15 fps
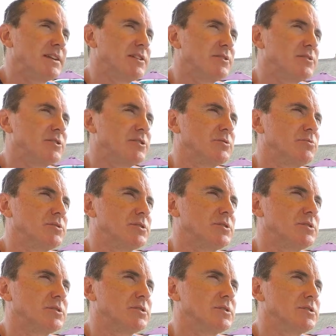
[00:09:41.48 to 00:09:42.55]
that, that were,
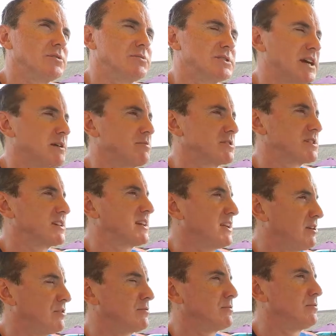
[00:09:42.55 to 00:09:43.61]
was able to
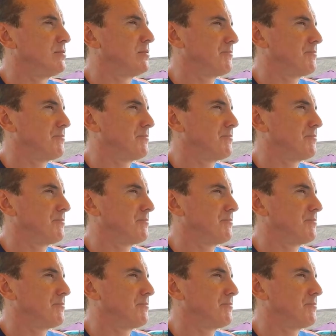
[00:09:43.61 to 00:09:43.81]
kill